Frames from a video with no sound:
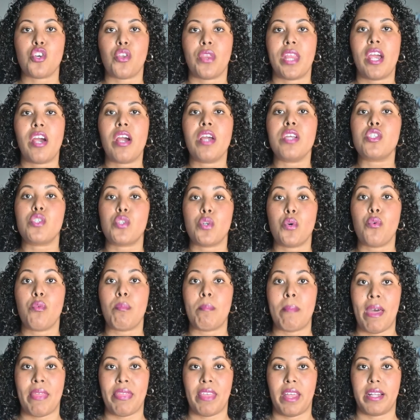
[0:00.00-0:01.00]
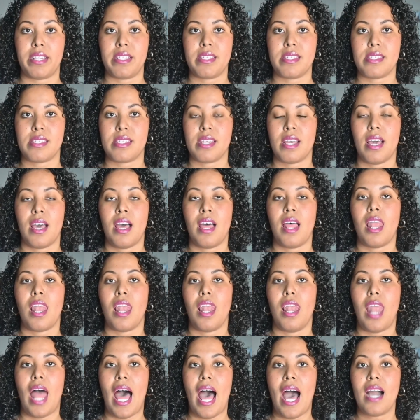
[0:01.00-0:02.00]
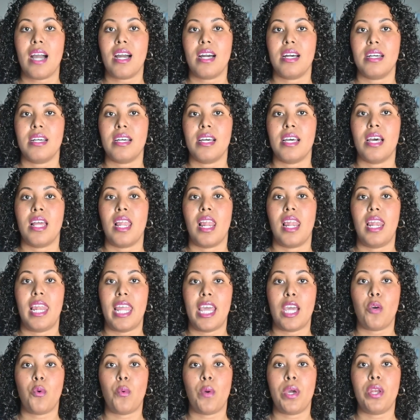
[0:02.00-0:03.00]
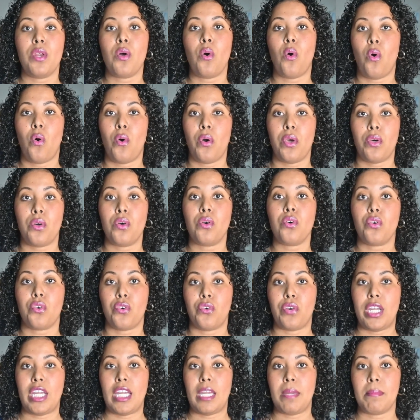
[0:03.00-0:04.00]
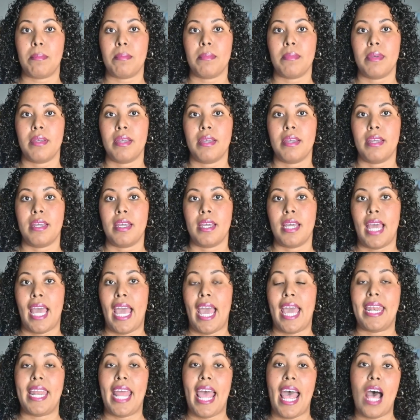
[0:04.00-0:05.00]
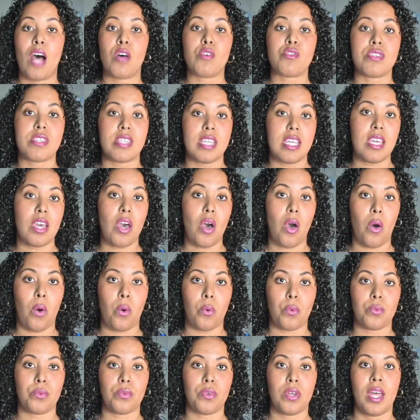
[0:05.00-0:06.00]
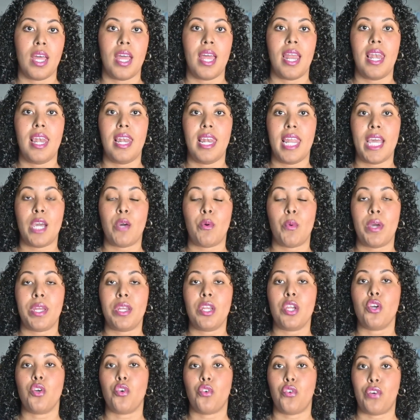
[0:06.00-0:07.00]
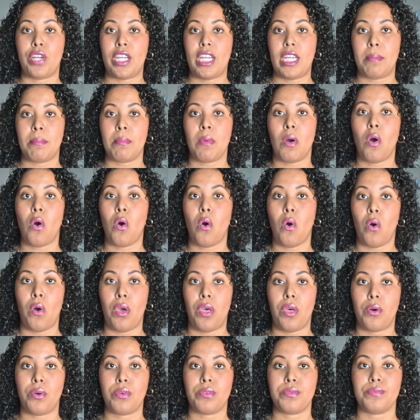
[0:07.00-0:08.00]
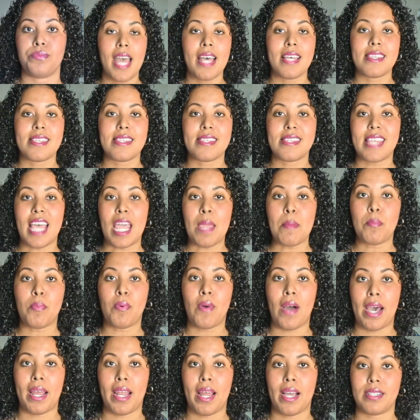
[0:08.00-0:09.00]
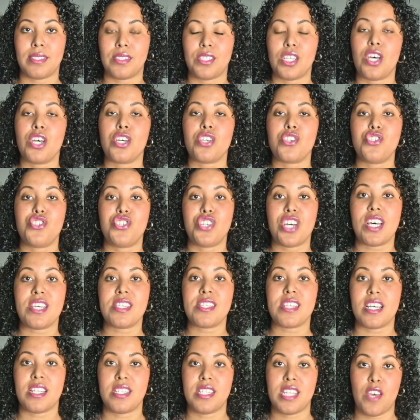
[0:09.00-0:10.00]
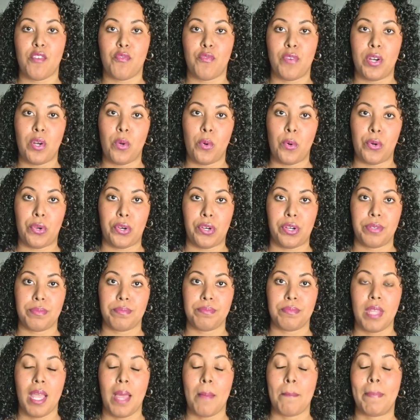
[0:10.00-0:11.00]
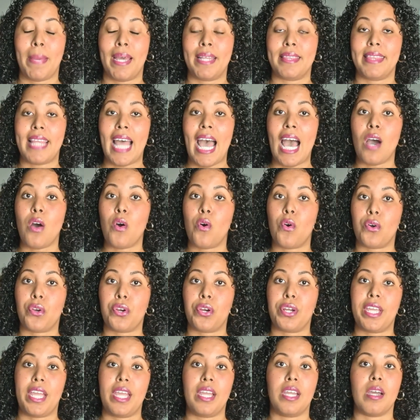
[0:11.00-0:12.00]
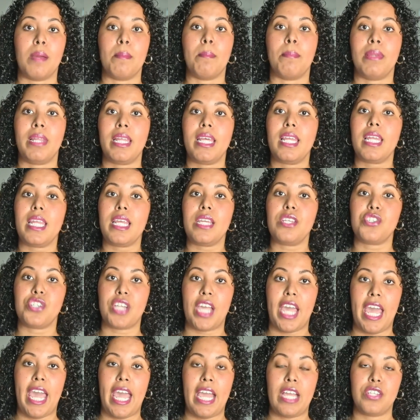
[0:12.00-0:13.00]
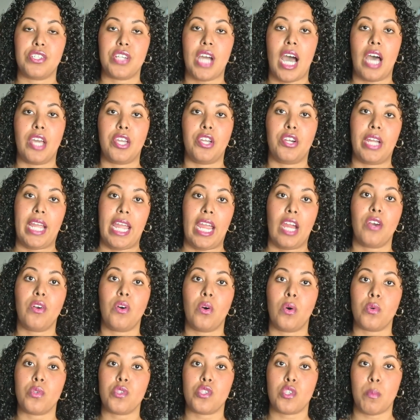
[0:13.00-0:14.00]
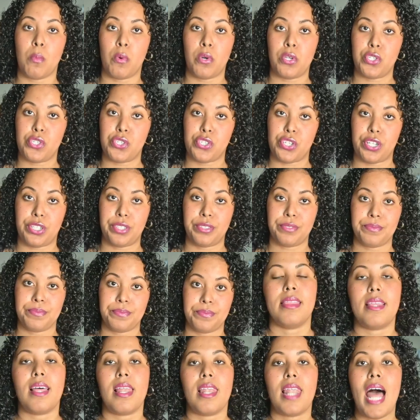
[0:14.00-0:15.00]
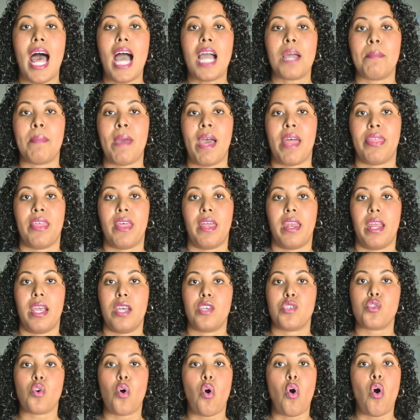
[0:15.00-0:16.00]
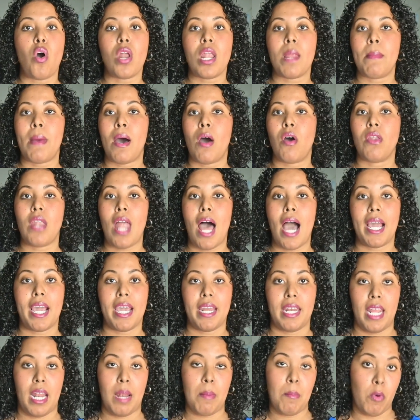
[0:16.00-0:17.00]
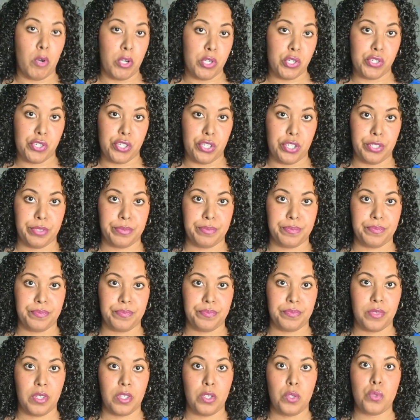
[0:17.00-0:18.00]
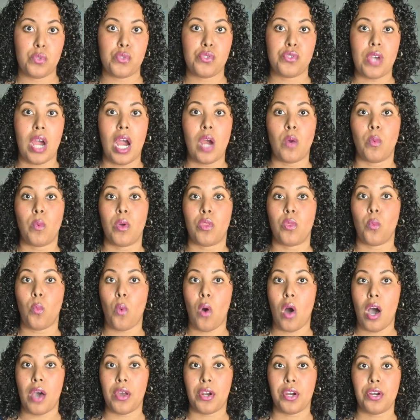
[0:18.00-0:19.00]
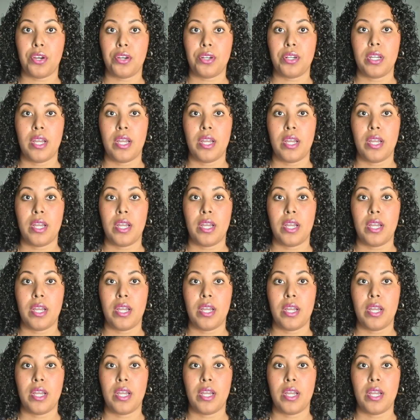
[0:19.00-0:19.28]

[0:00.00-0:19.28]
there are two methods, LOC, liquid oil cream, and LCO, liquid cream oil. Same products, just a different order. But that order can completely change how your hair holds moisture. The LOC method is all about locking in moisture. You start with water